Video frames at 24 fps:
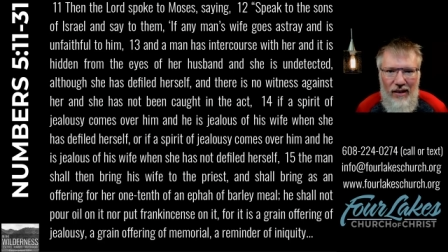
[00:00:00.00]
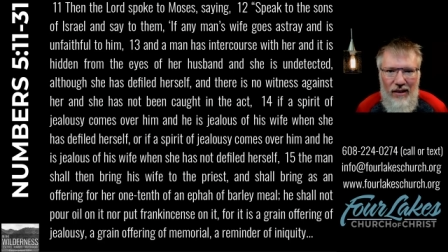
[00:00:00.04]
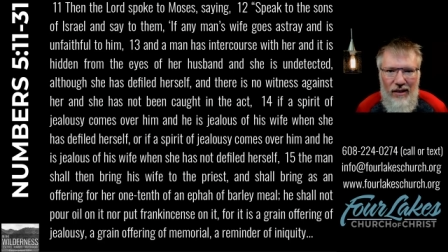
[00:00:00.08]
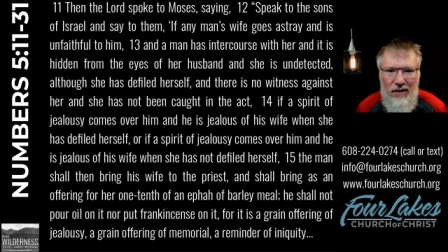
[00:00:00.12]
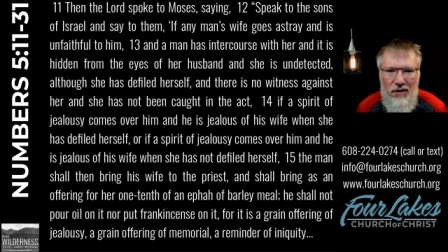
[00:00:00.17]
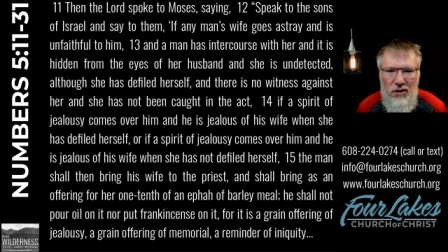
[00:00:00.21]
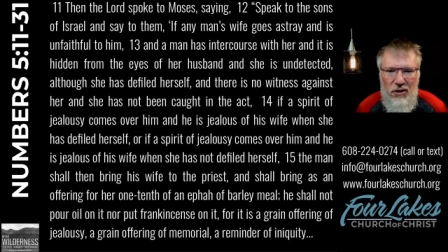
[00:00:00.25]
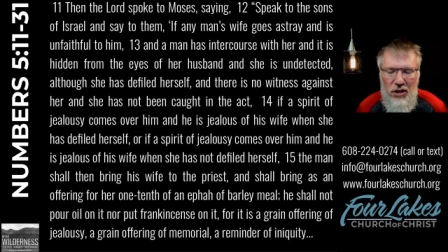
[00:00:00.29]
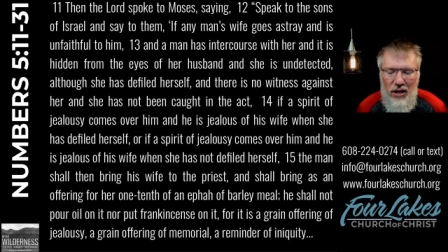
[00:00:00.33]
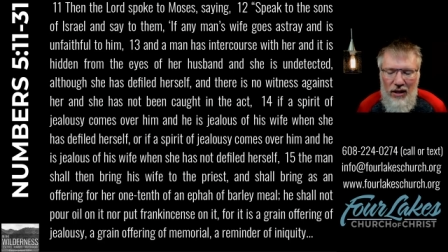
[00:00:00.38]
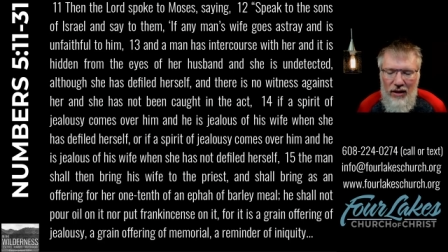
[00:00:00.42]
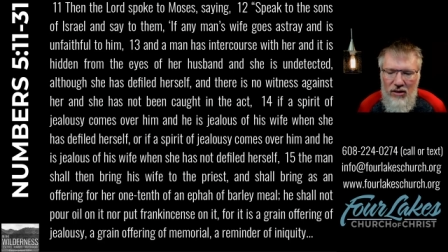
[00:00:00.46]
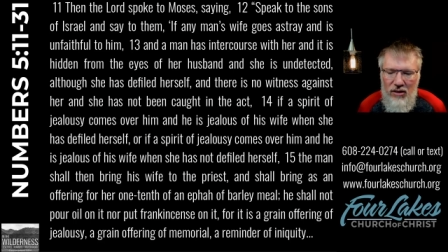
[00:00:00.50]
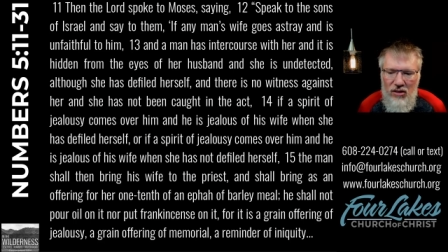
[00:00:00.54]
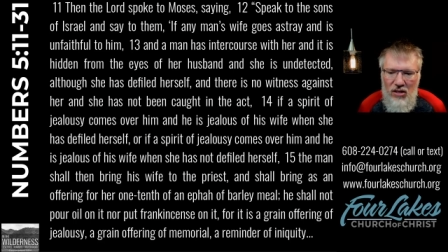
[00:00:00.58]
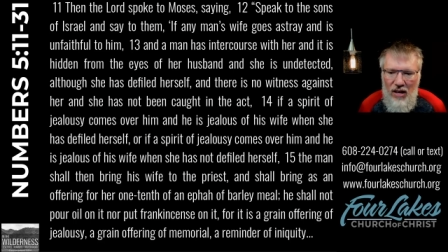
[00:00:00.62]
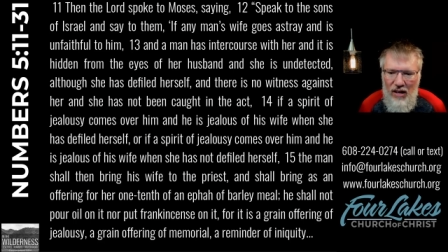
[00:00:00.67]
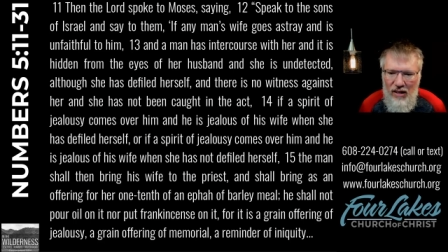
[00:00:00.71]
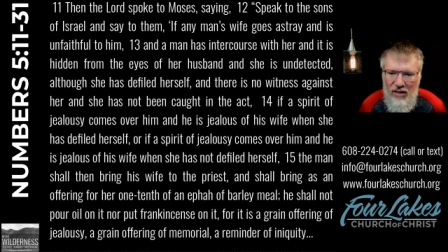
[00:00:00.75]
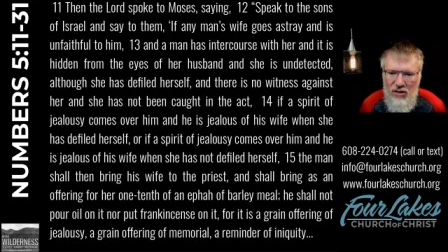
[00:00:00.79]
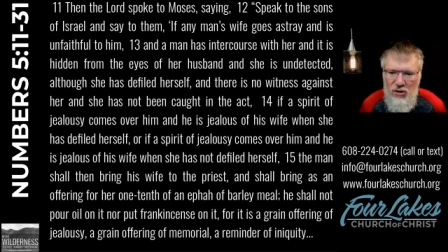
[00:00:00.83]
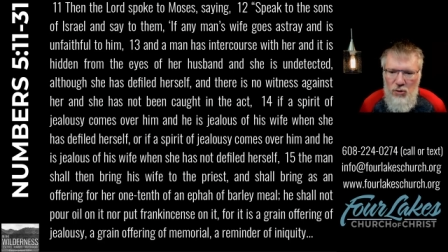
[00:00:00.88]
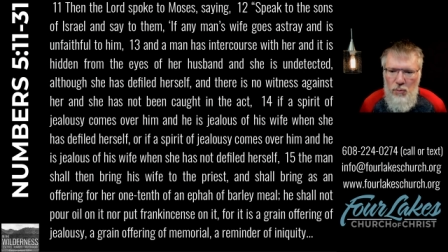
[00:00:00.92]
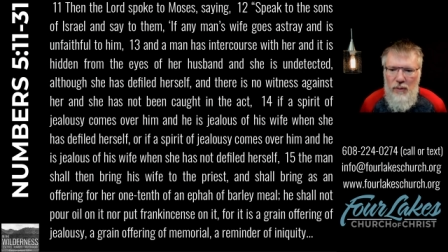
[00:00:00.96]
Uh, jealous
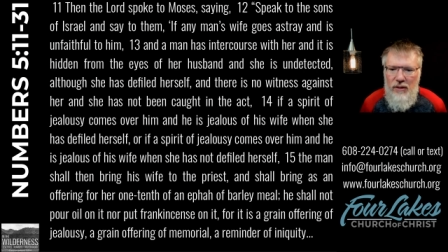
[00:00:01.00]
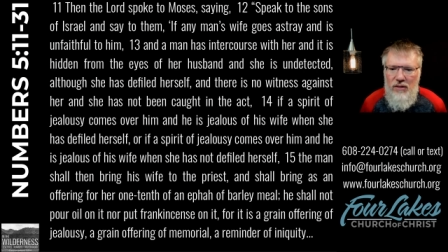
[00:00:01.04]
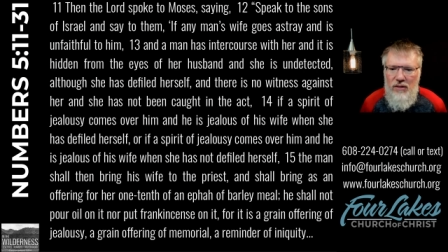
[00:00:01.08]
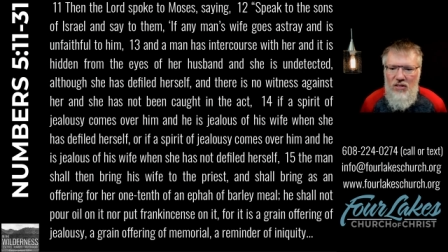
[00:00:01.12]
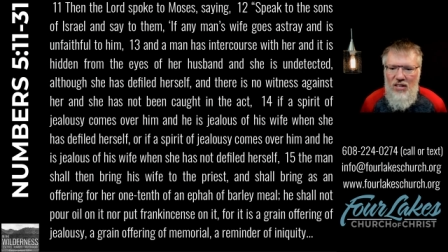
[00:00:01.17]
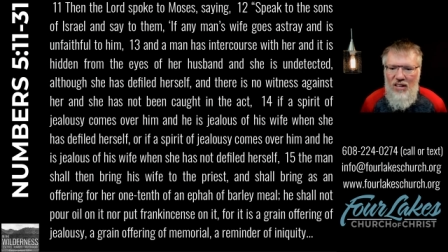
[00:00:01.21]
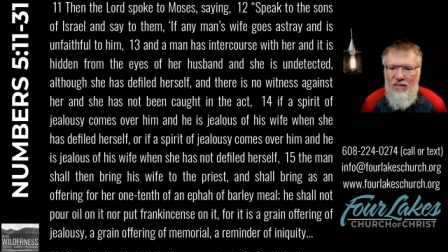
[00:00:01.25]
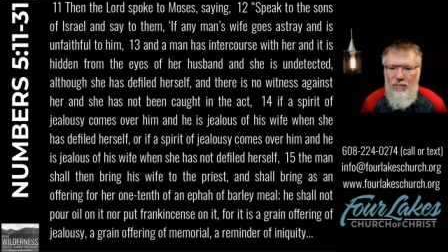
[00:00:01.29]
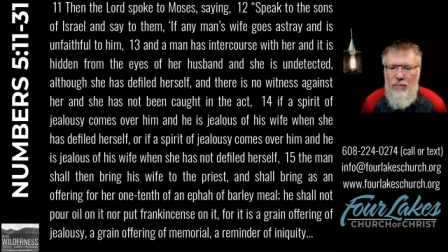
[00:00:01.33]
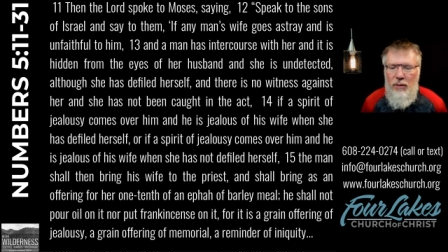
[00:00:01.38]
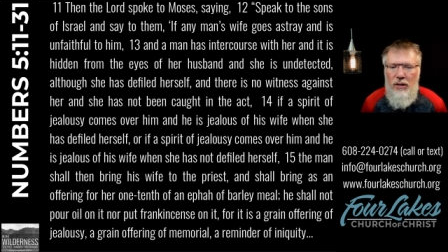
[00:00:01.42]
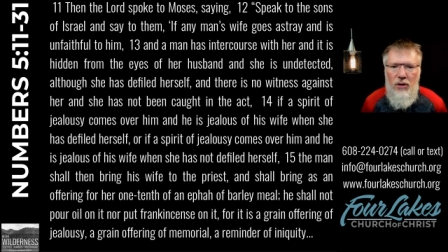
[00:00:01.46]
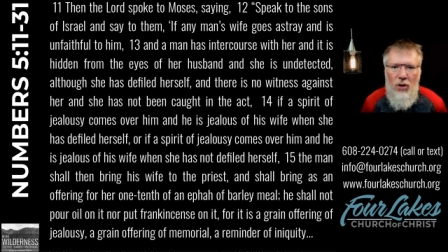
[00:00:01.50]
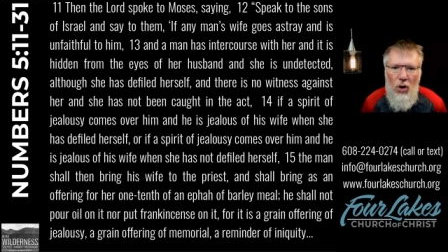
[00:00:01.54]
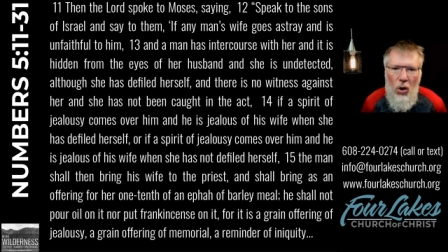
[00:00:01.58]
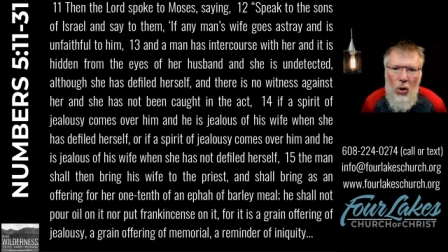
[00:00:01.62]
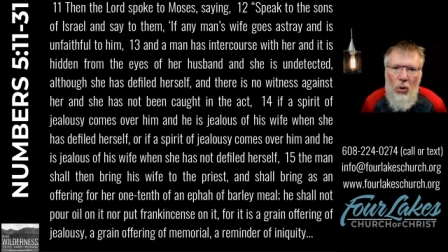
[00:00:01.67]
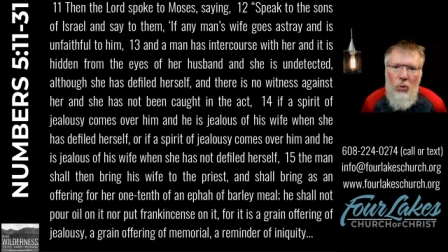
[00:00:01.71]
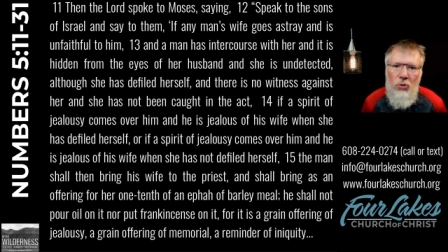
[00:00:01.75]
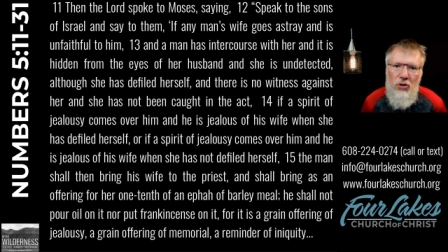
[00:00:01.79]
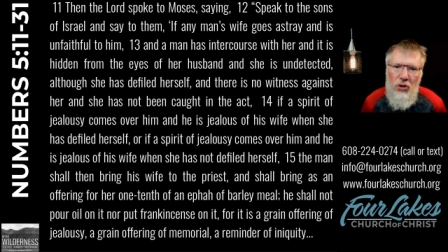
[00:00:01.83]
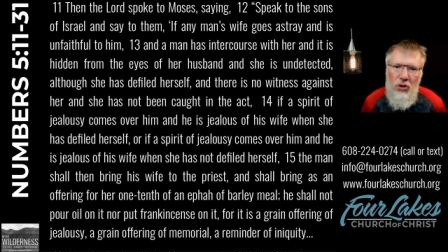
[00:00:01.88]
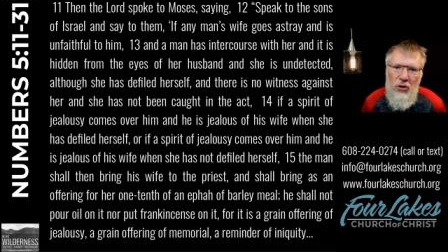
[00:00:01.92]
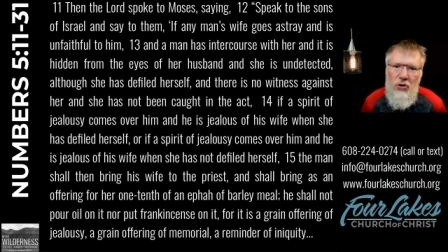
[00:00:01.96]
husbands have been known to